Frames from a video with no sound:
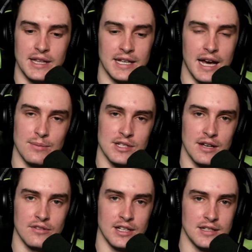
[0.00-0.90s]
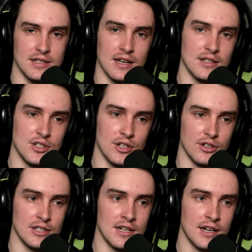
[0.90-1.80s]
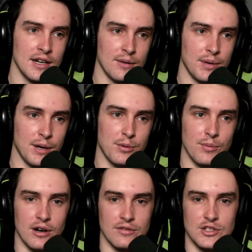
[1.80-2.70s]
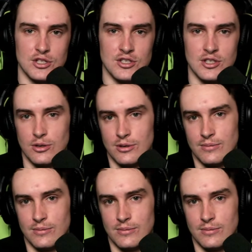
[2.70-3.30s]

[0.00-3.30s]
the game 7 in the second series, people might have just thought,